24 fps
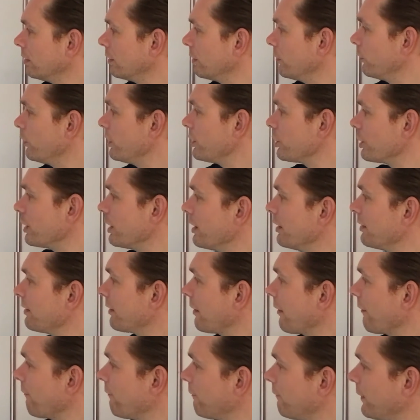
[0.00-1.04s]
which is
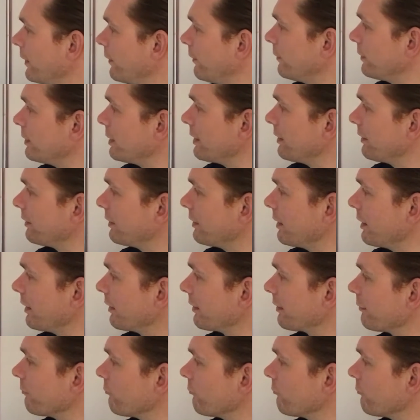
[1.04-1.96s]
56